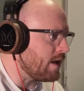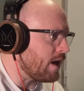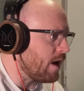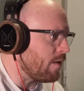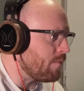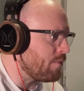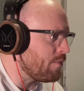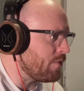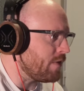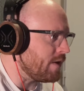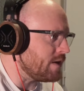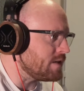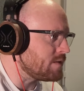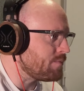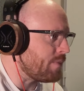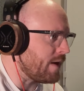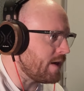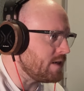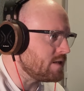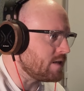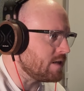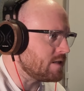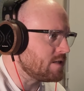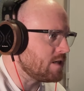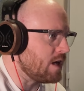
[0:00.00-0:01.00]
up this
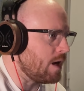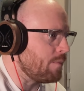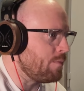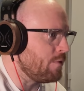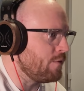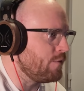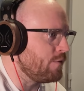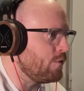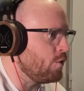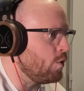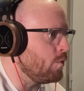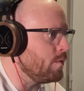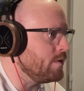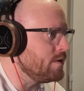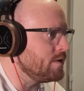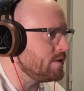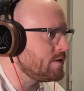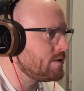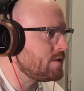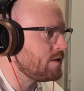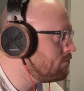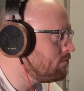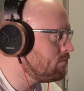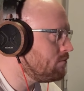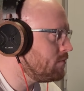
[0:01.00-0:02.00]
bass guitar
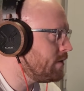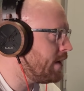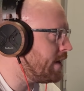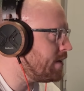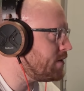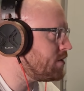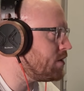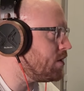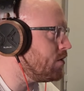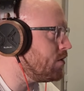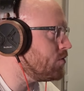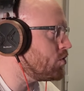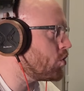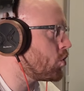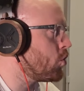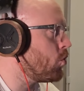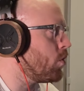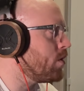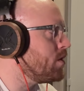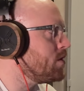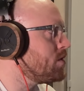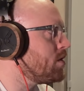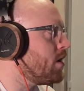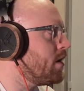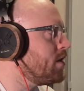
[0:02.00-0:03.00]
performance. Let's use a
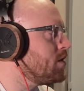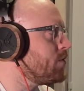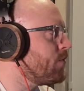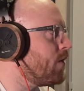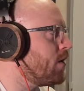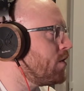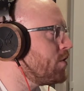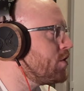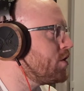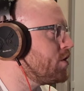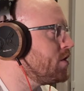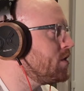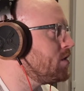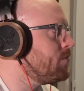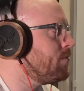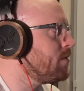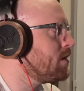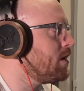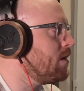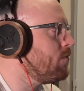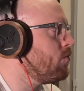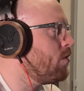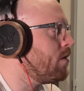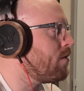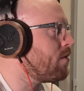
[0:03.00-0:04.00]
quantize function to
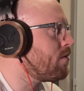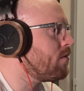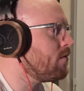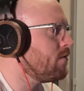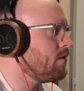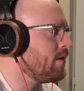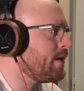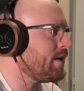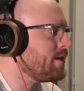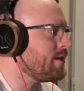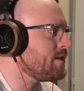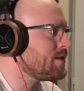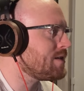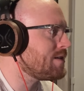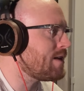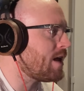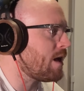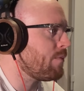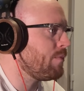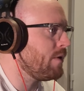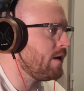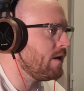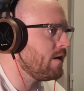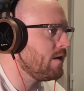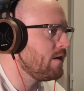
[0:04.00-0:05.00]
begin with. Let's
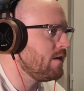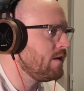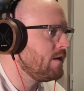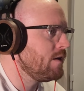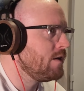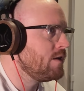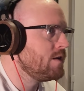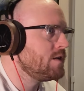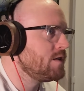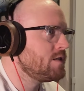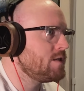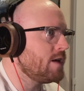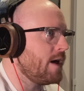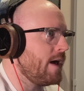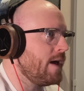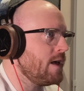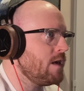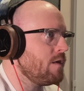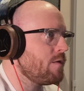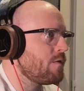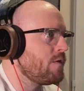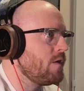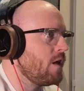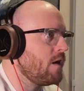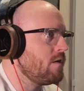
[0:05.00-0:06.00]
snap it to
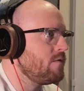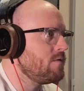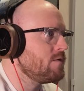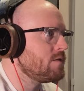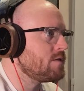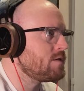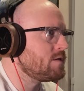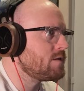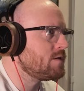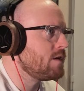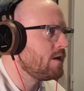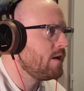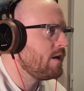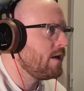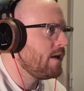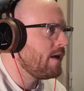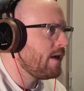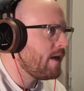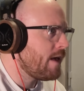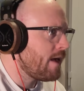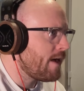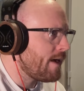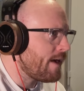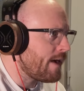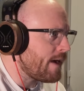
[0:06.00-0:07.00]
eighth notes,
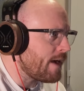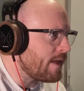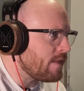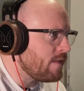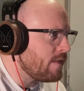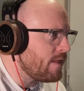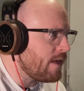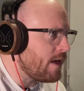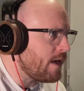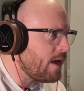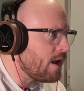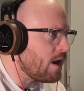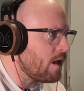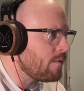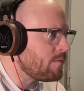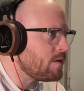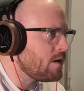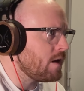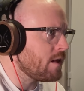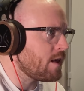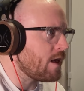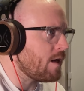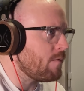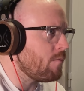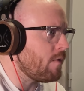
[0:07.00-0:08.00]
and then I'm going
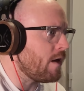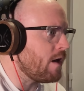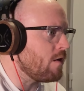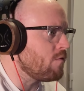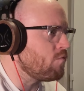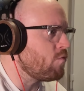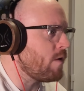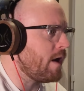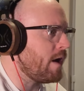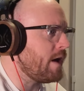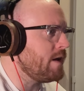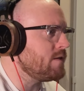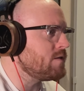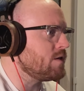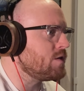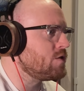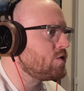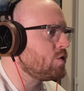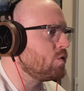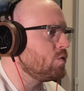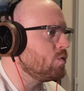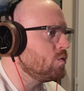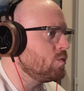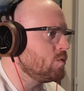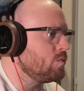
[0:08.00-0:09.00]
to get my eraser
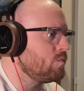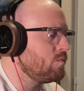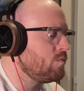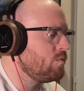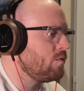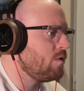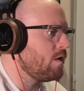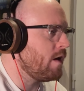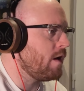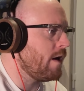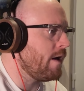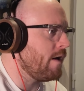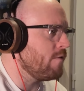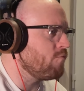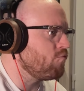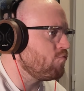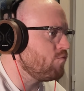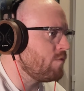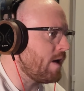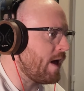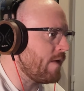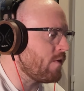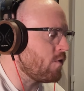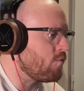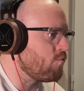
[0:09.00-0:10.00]
tool
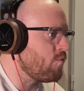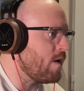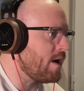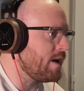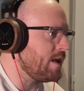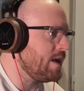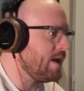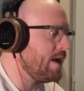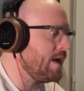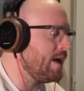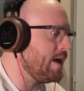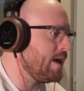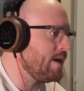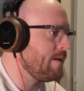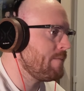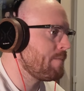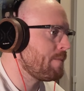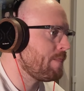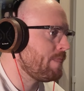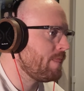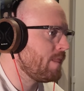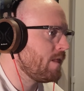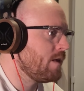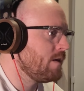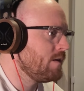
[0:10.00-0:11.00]
at the ready here
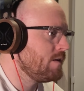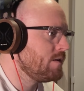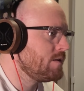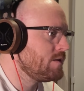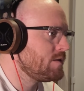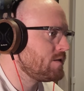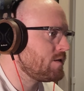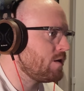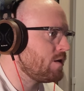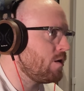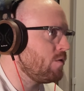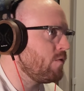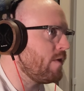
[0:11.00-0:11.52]
so